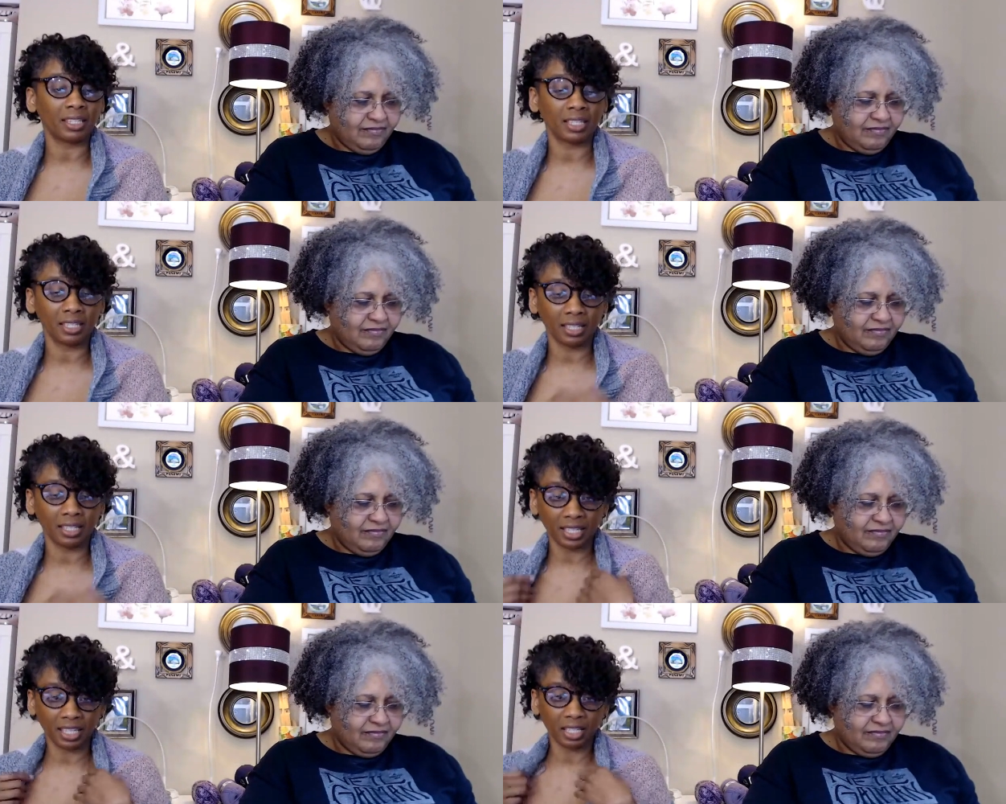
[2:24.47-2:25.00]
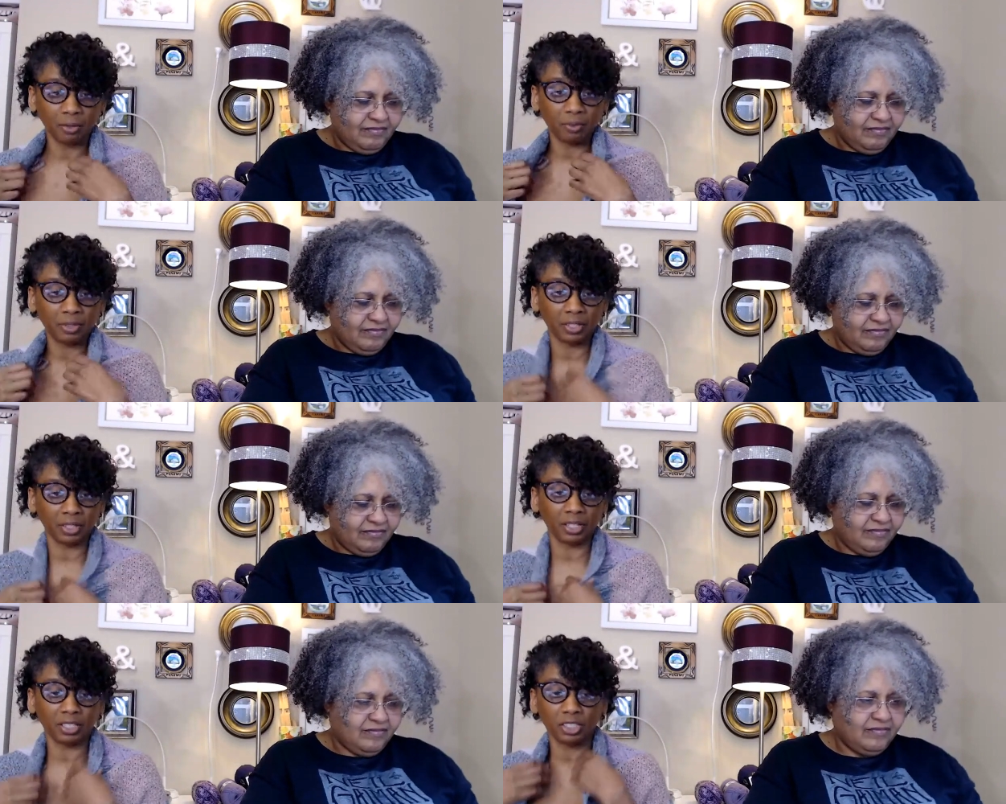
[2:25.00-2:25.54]
Speaker 1: I think I
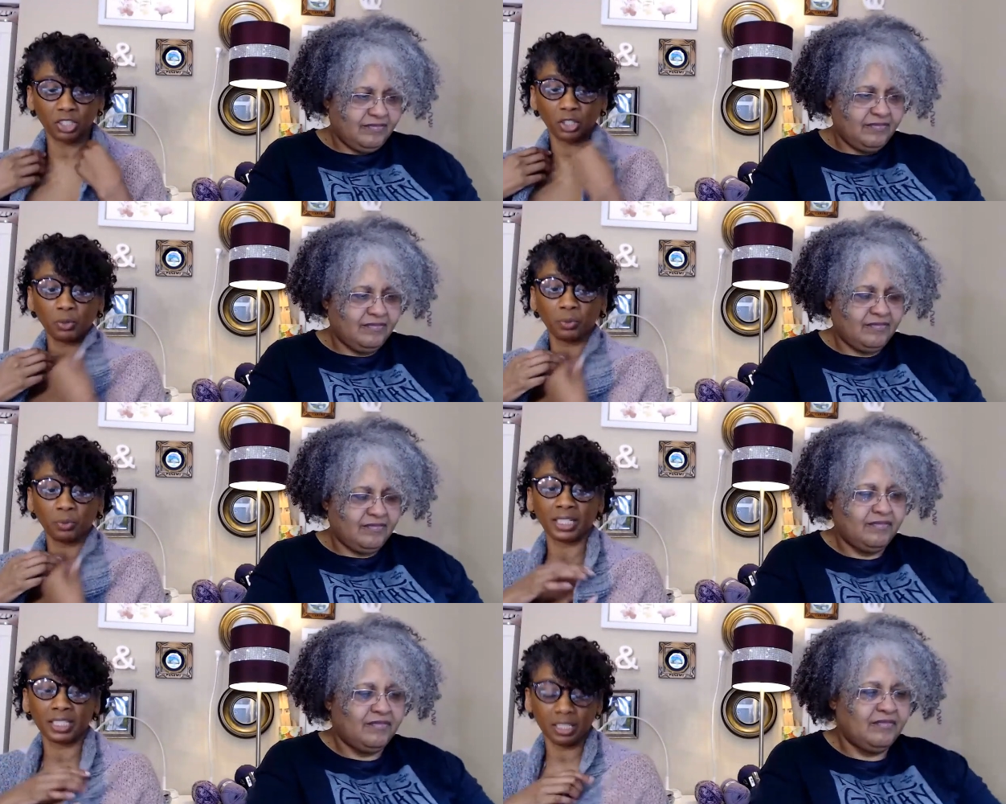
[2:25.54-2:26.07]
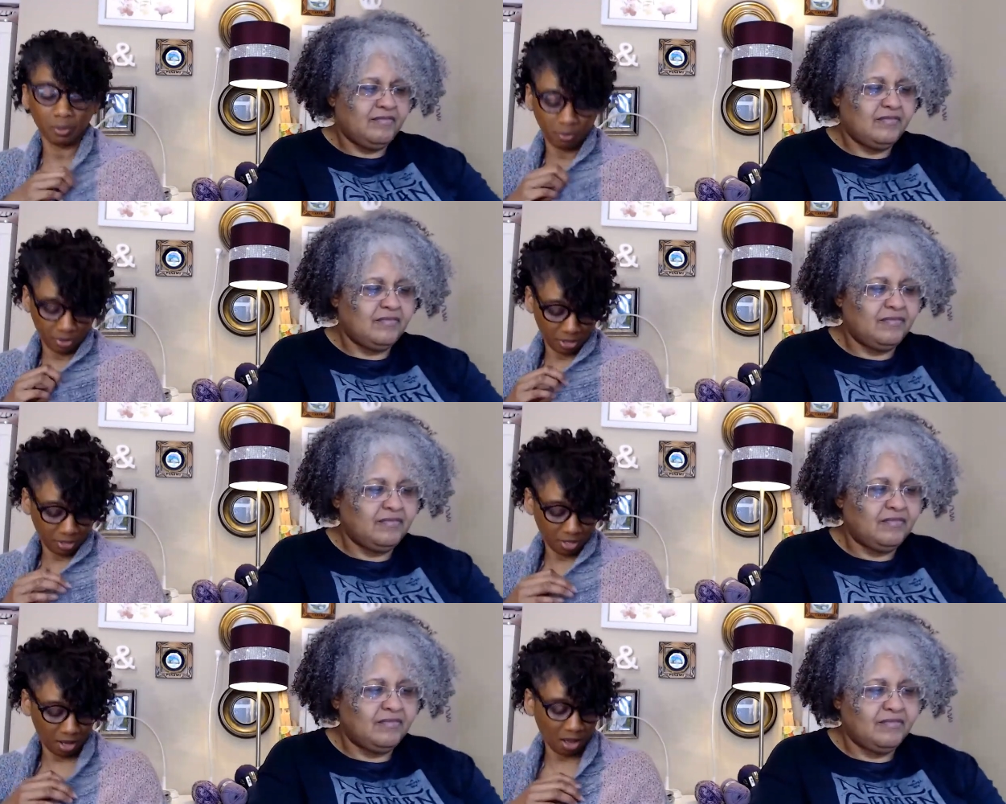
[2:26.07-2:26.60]
think we're good. So what I
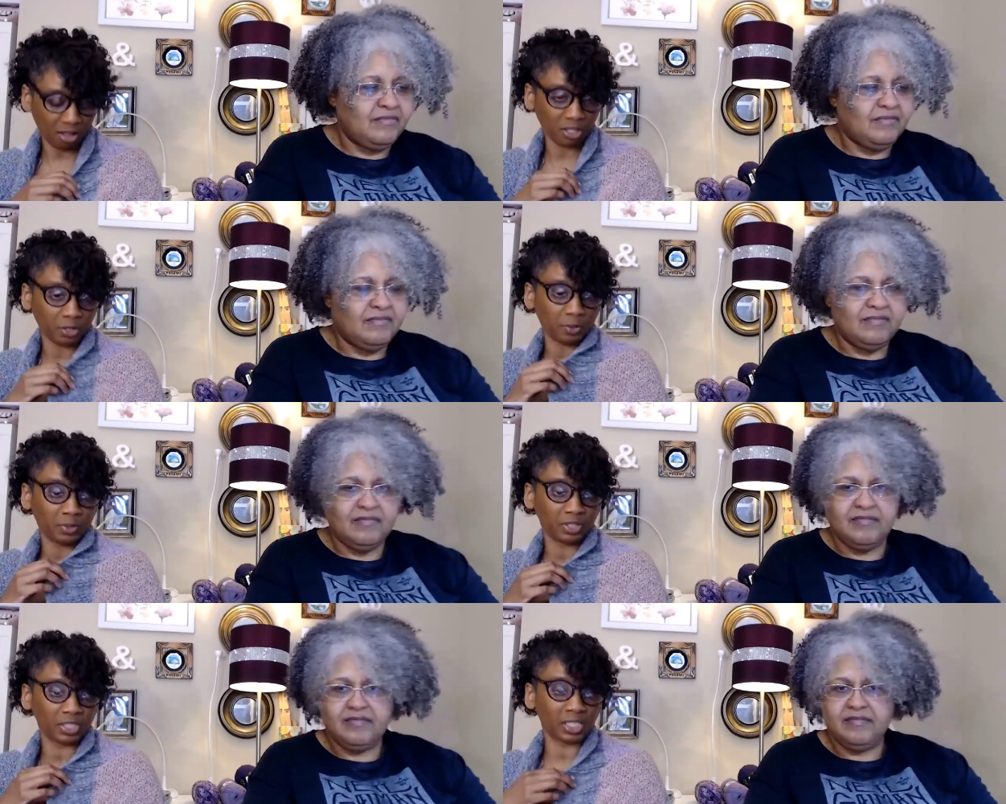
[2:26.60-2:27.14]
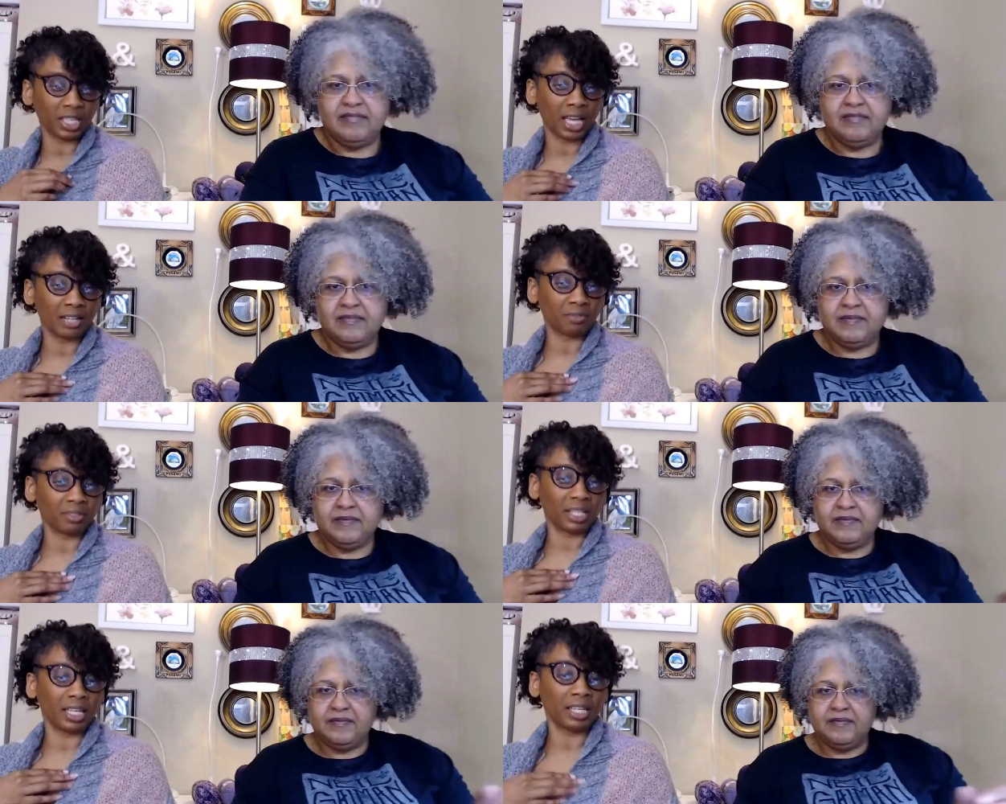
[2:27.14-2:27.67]
did with the collar was just
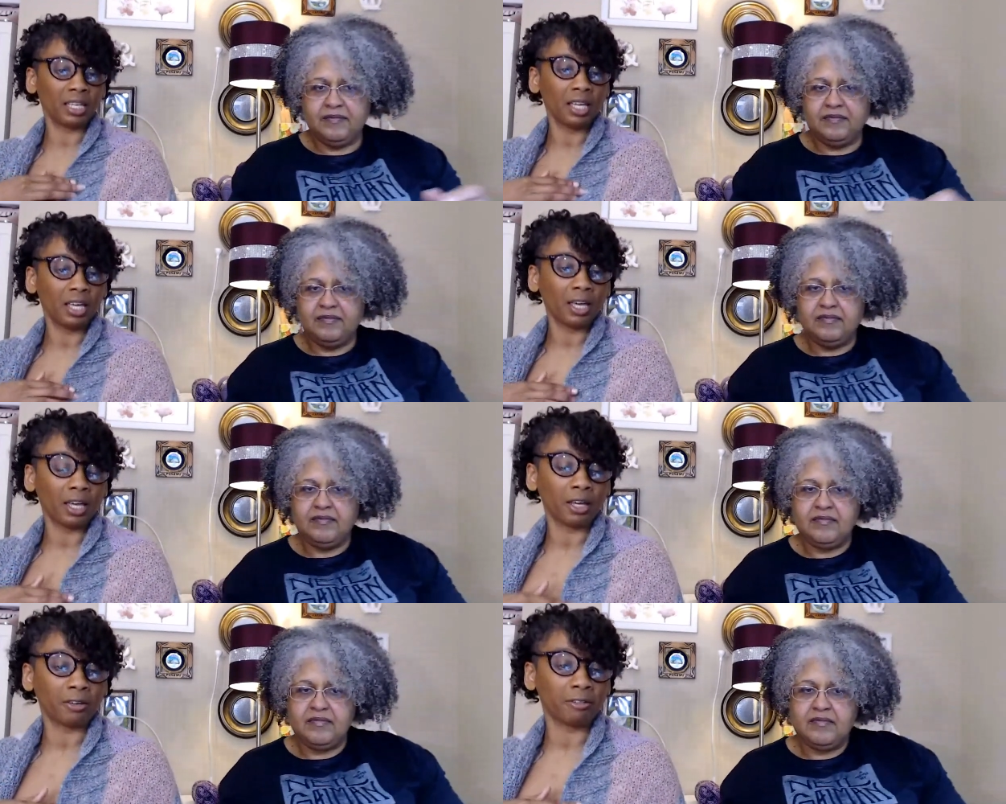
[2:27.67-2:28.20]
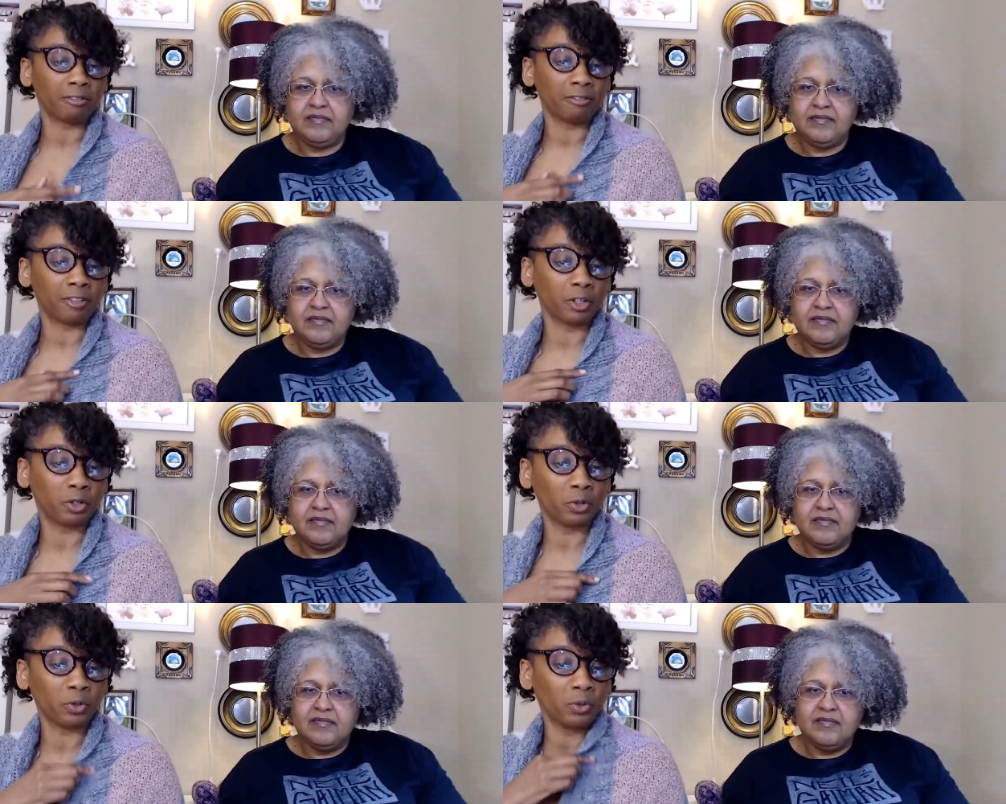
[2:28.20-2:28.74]
kind of like a
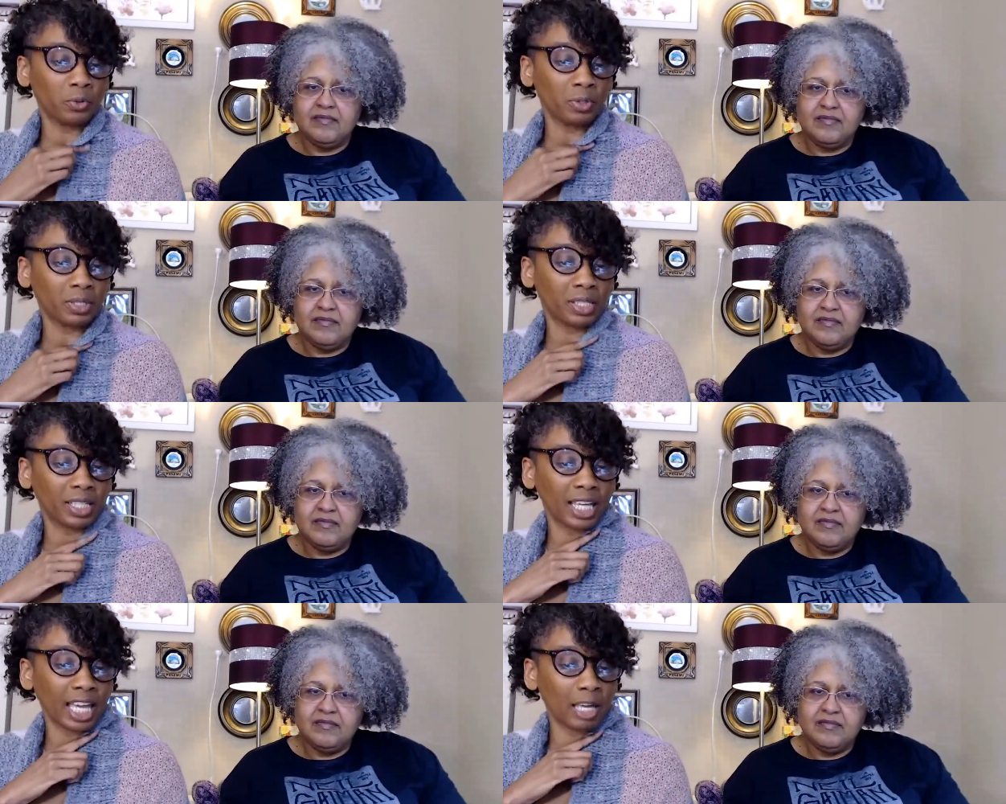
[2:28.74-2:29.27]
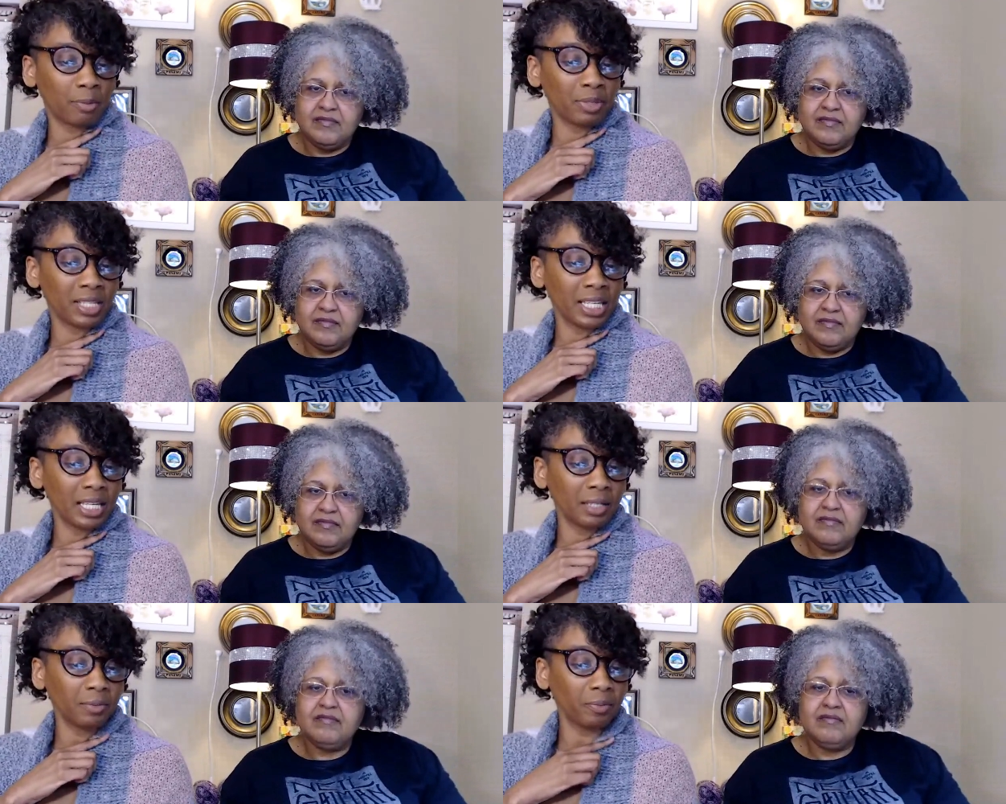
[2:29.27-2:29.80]
faux
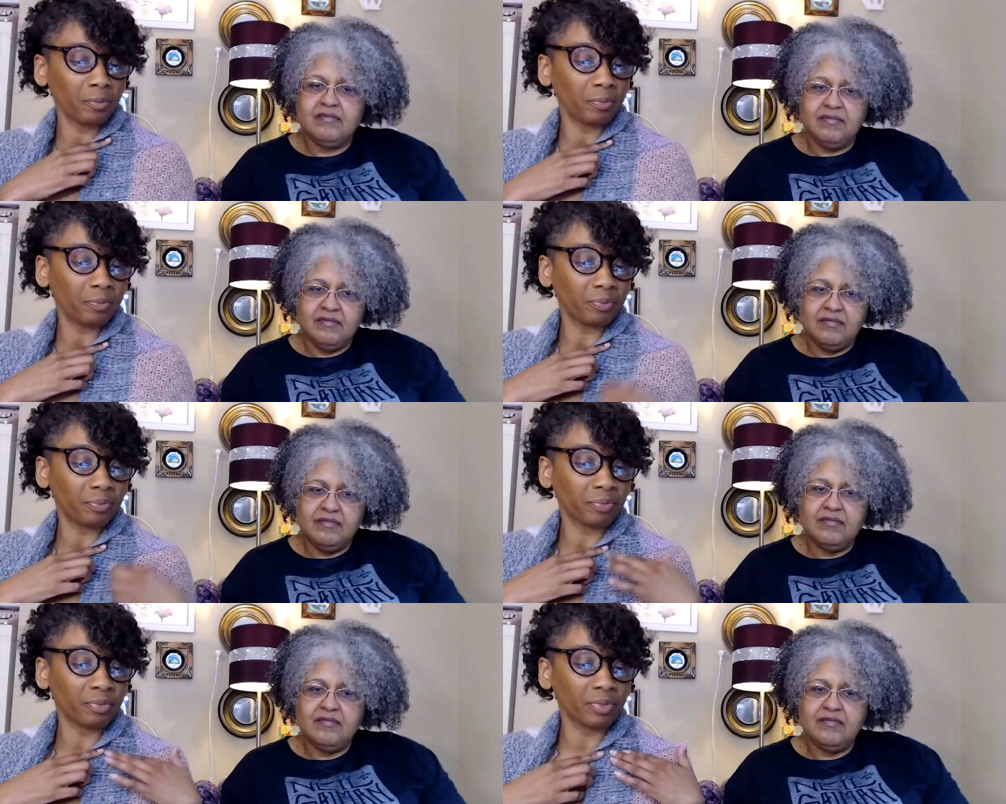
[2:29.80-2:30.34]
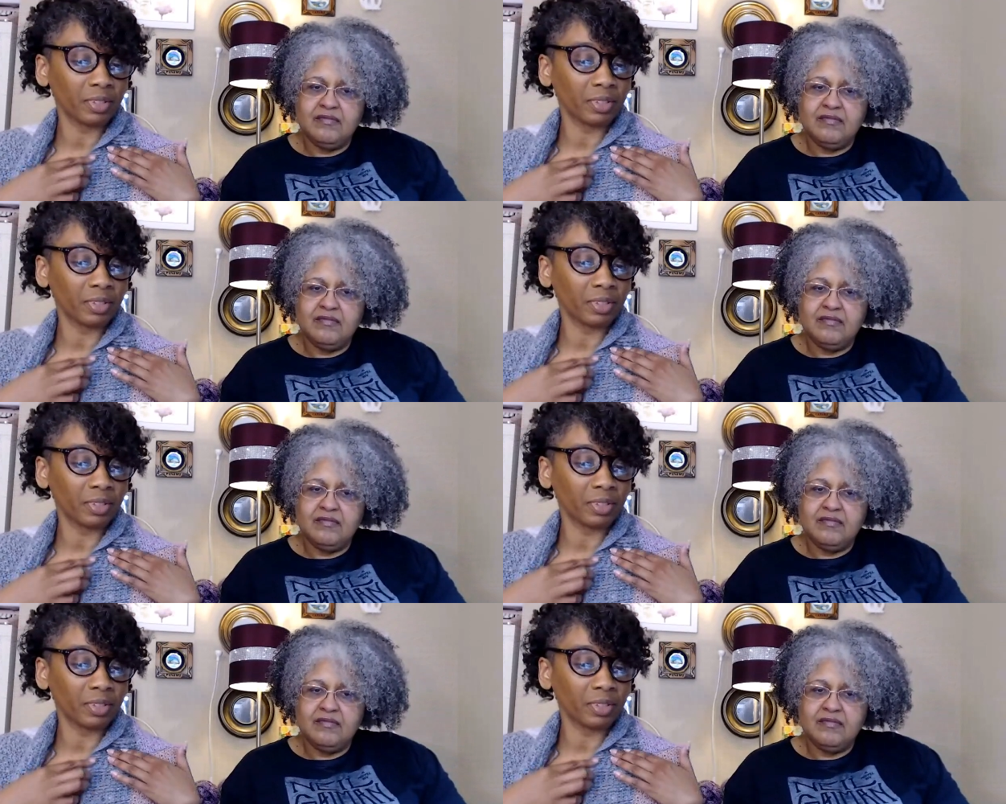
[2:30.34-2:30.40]
cabling. Mm-hmm.